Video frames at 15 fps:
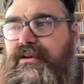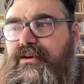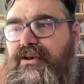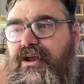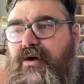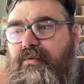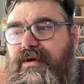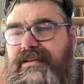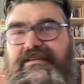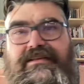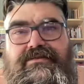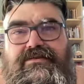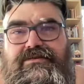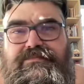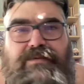knowing
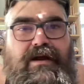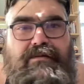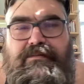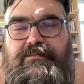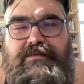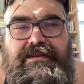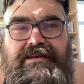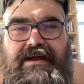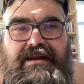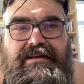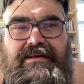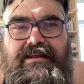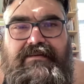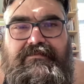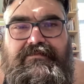that there's probably not
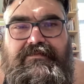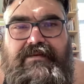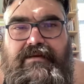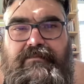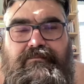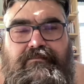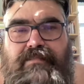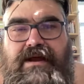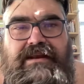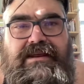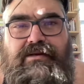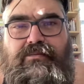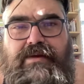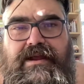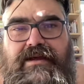enough money
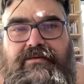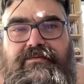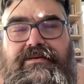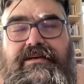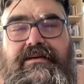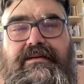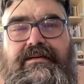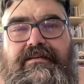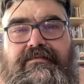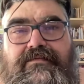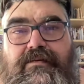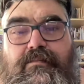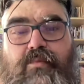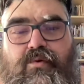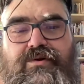around
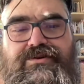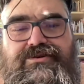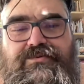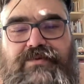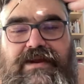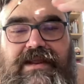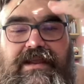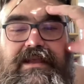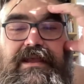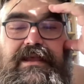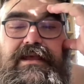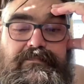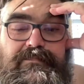for more drink.